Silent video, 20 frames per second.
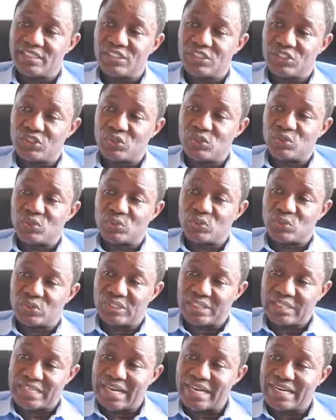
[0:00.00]
into
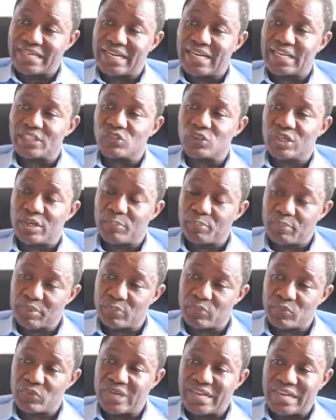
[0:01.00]
the guidelines so that
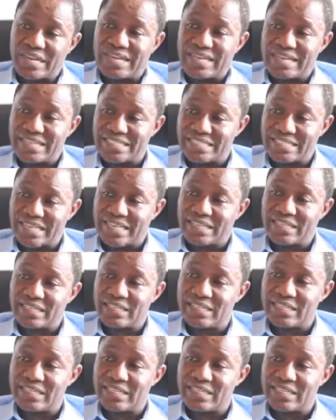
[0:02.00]
people can understand.